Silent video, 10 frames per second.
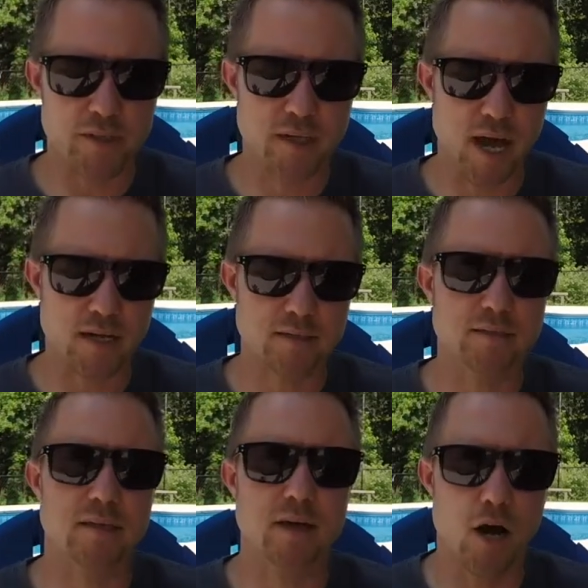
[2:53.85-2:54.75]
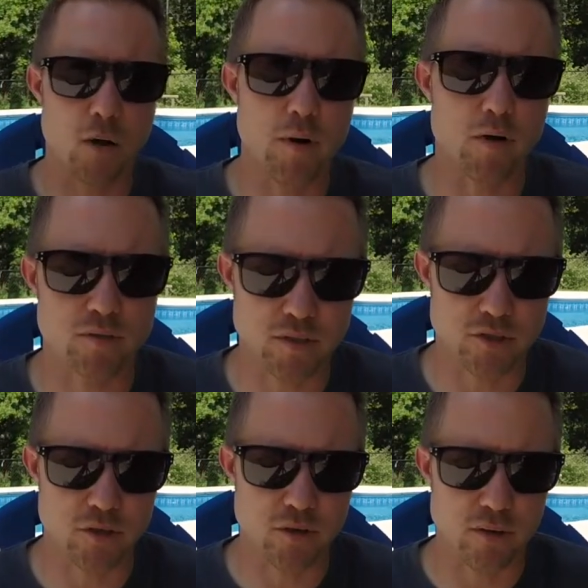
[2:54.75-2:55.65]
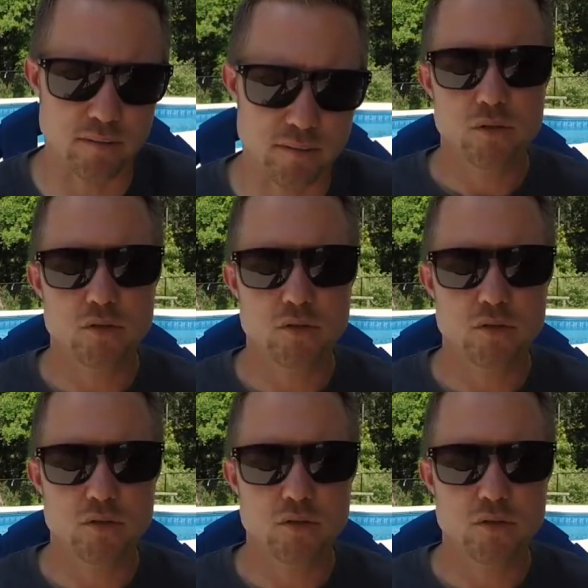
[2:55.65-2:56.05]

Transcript: taxes and the homeowner's insurance.